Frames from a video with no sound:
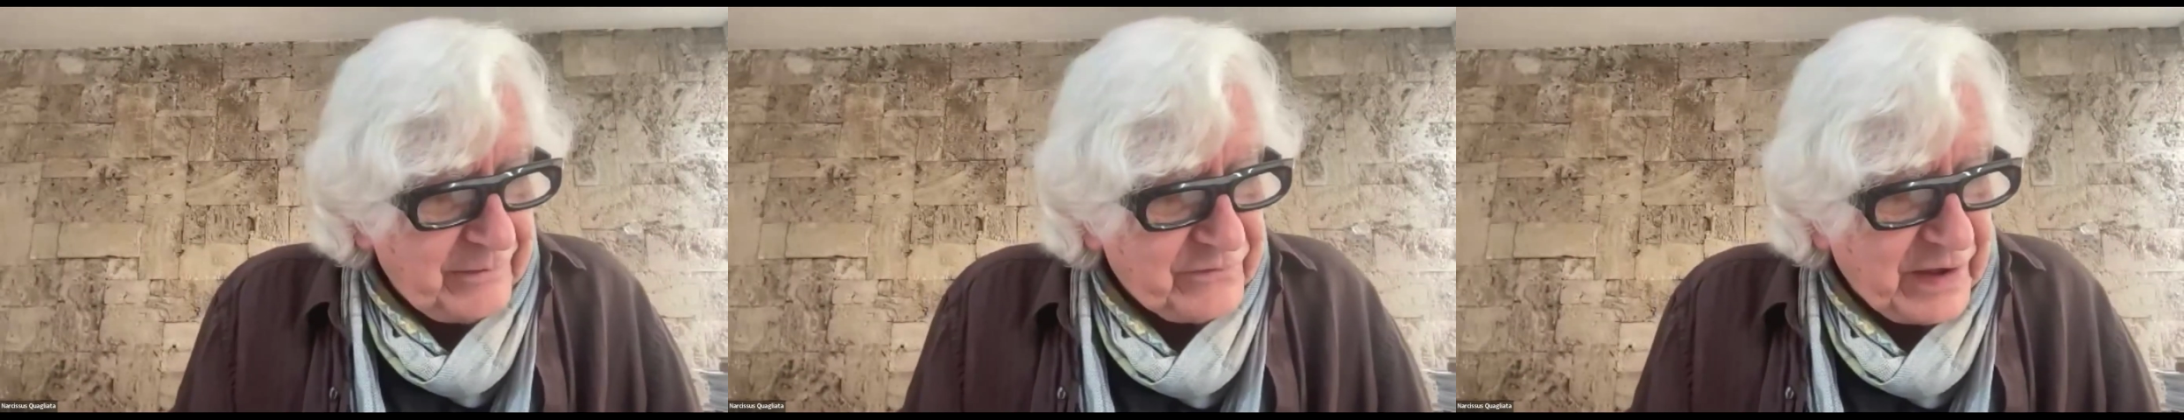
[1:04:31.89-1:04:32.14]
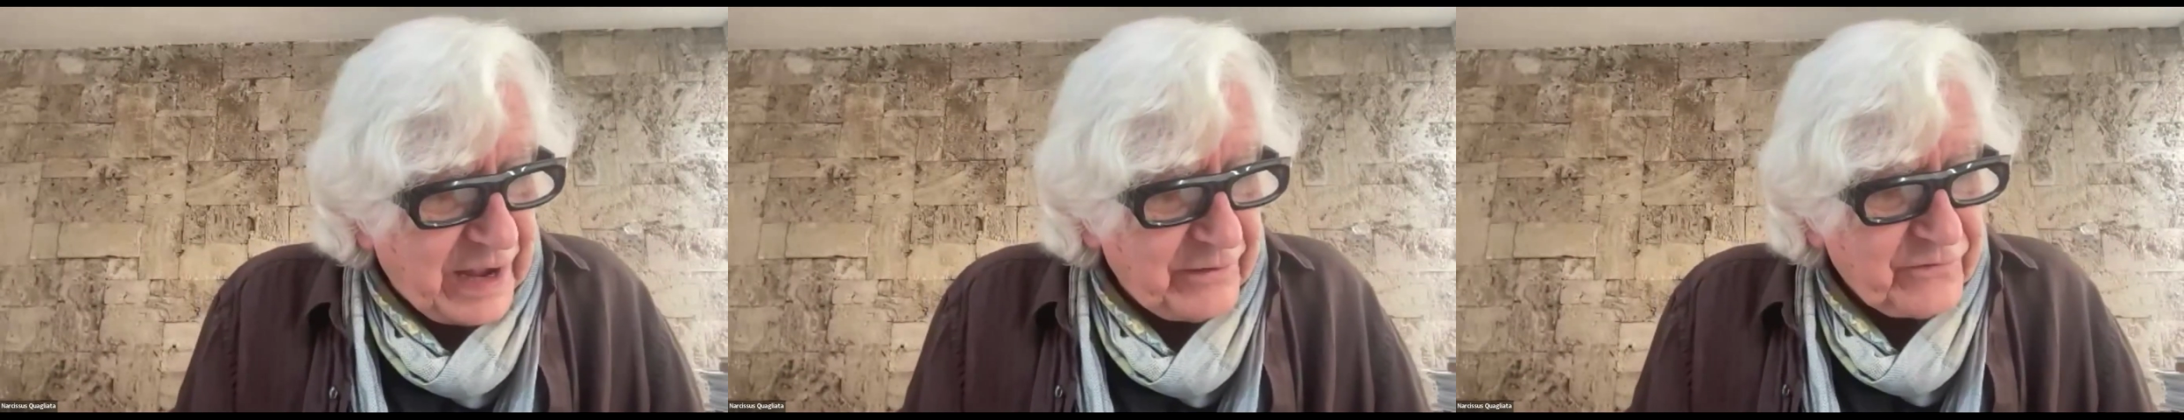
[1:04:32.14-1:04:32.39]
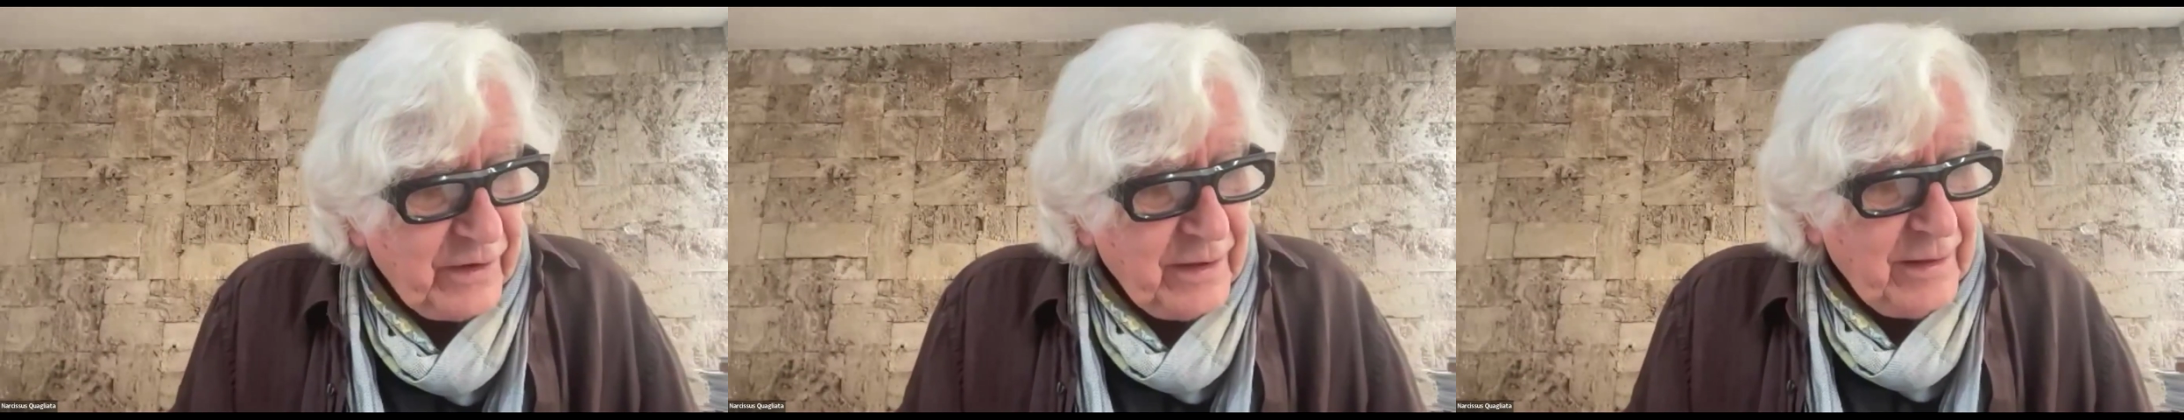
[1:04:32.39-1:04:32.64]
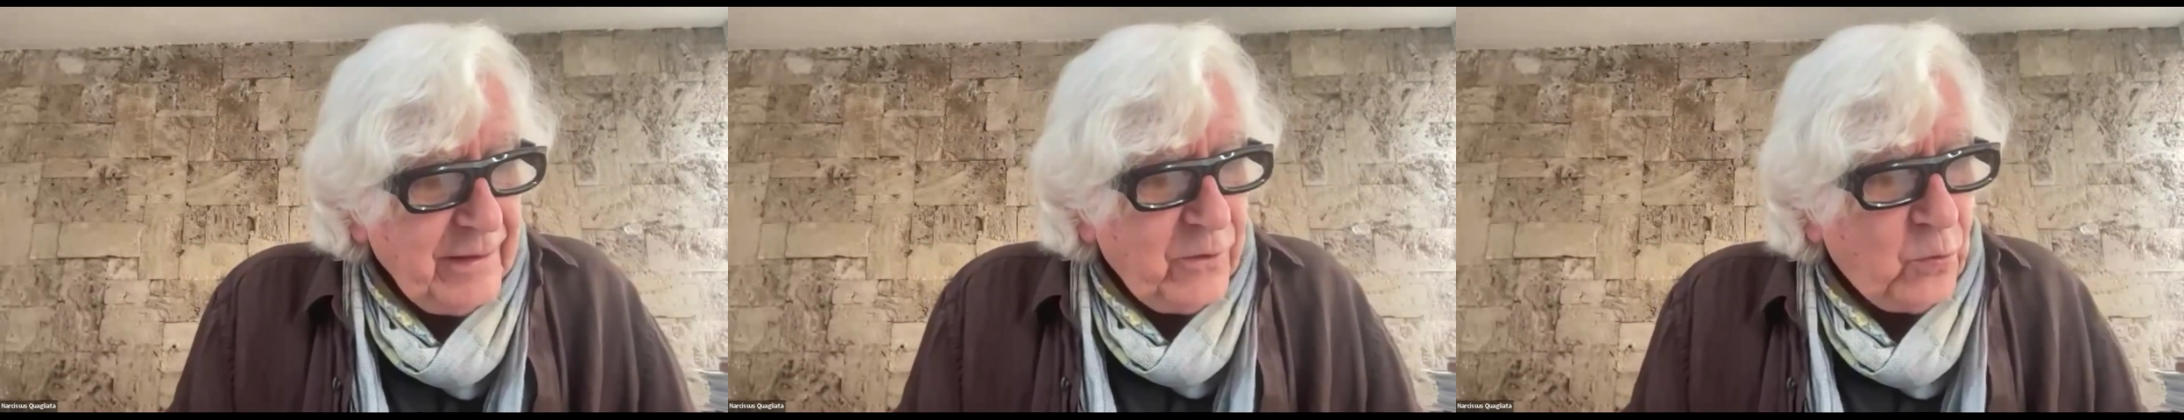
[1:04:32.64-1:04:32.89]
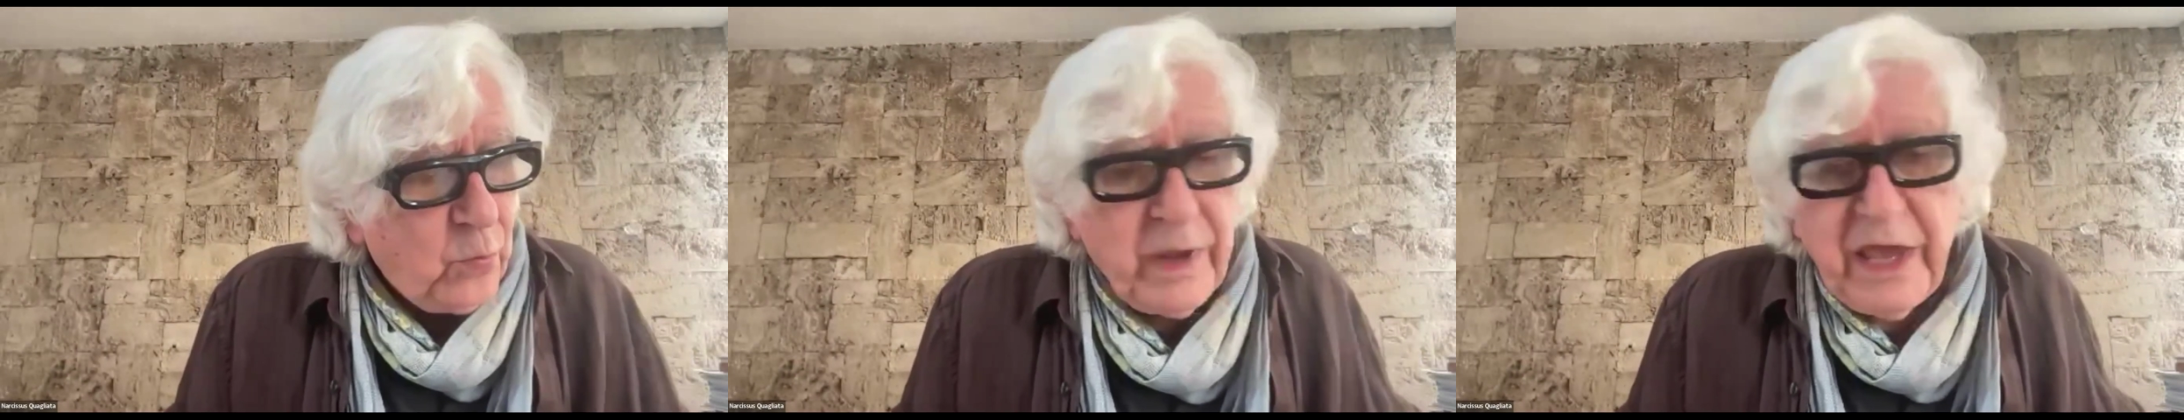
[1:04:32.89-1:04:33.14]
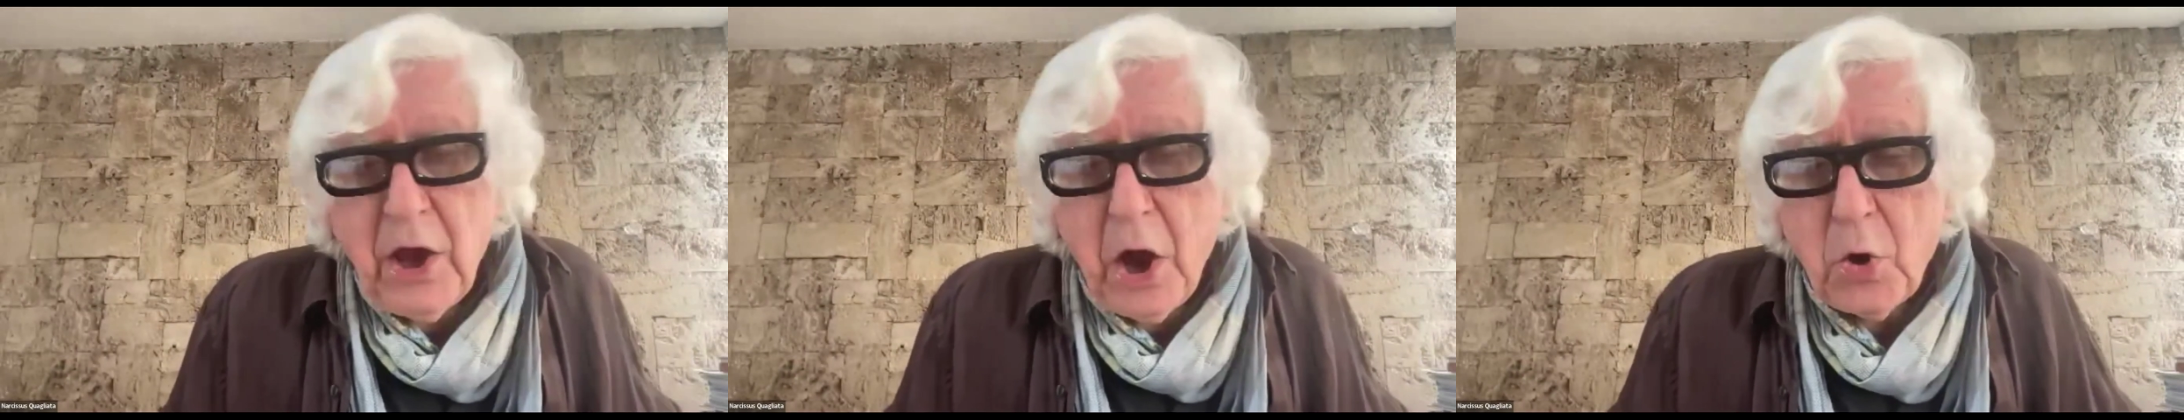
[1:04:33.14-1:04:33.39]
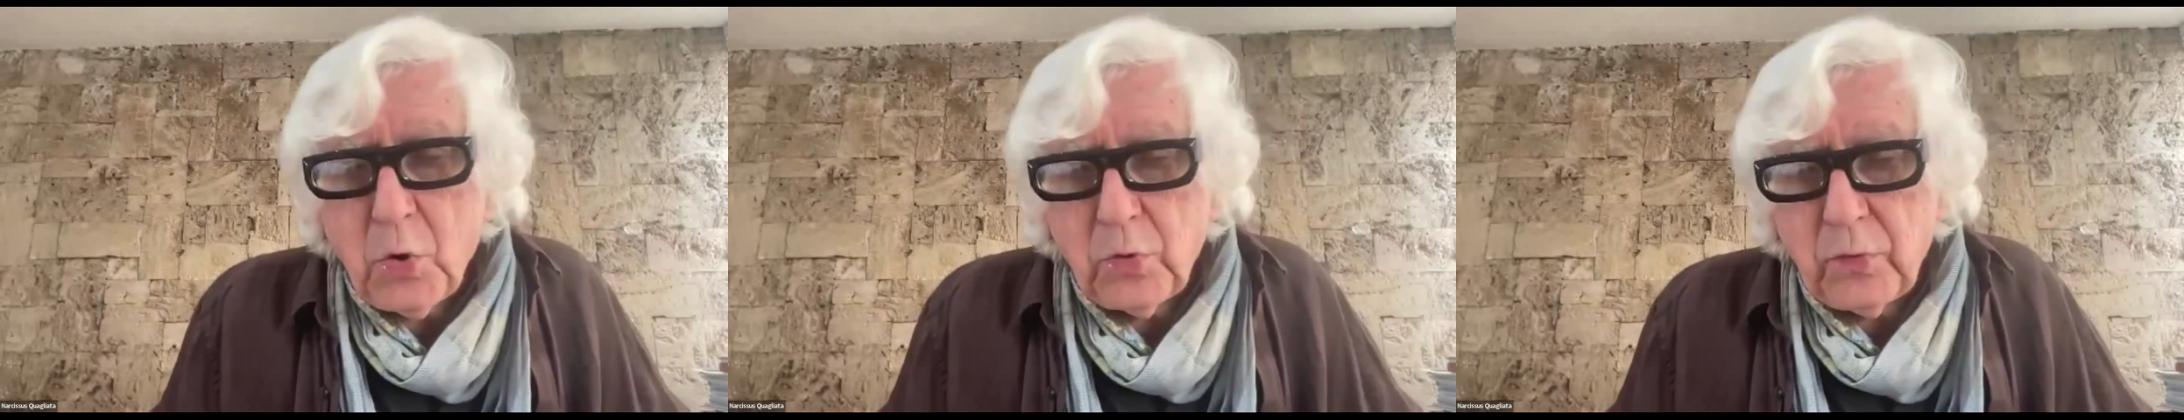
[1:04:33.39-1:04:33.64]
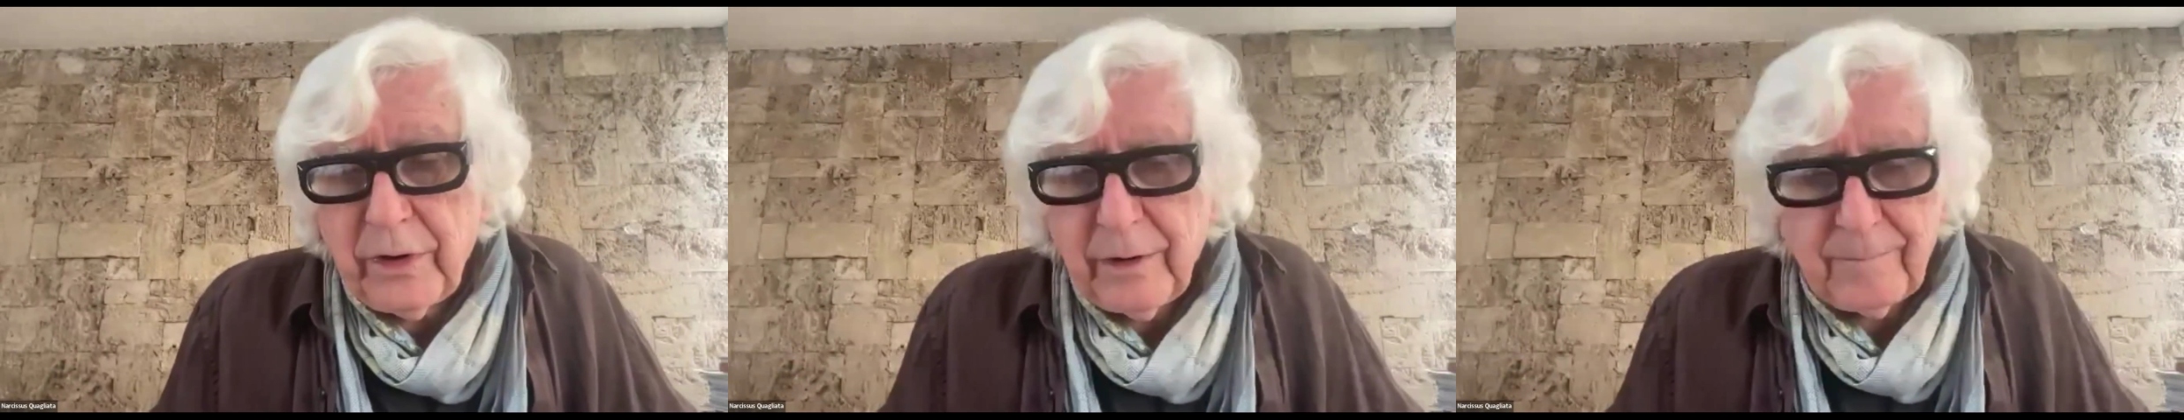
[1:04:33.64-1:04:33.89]
says, "We
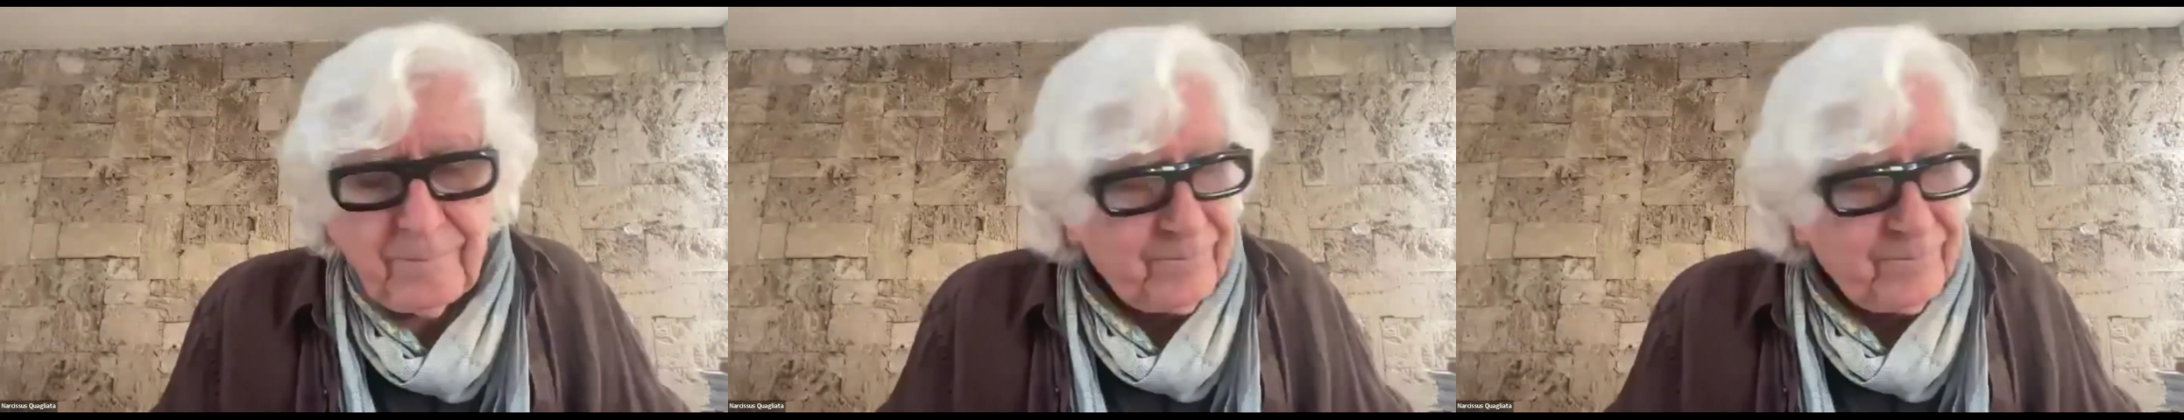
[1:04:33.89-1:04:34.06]
own